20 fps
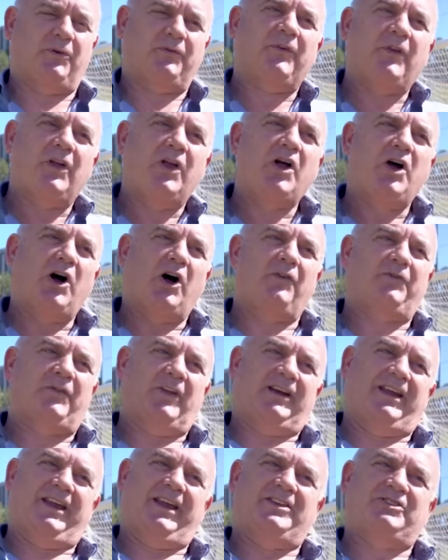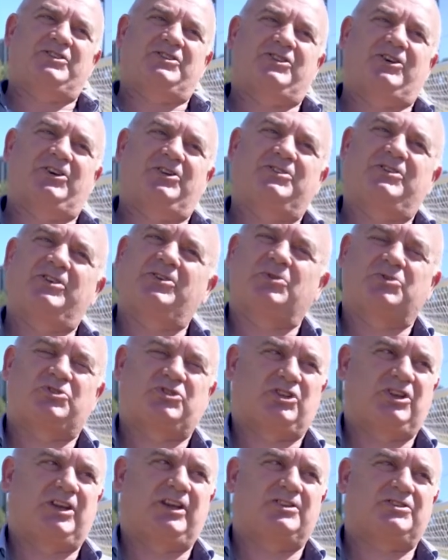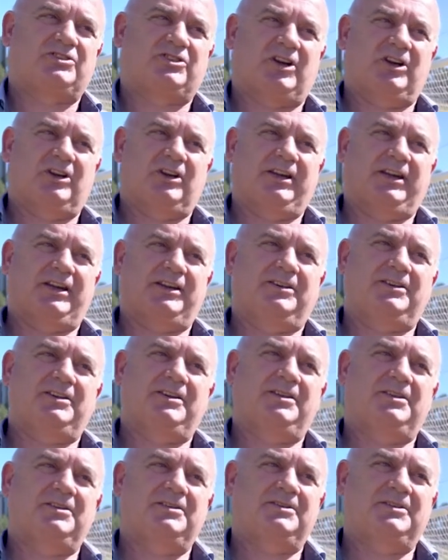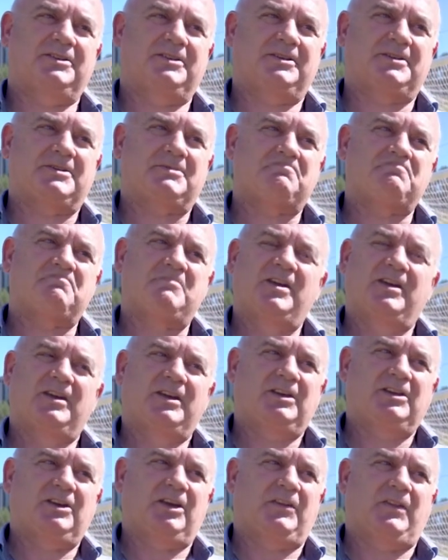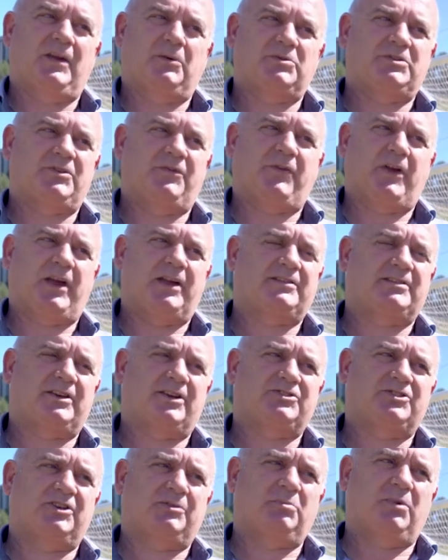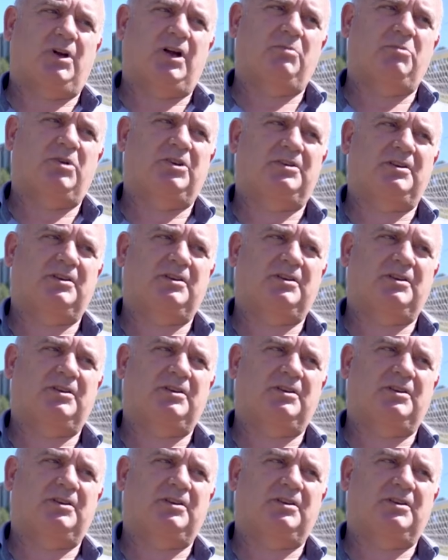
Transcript: off the lounge as I did, or cheered so loudly, and yeah, that was a fantastic moment.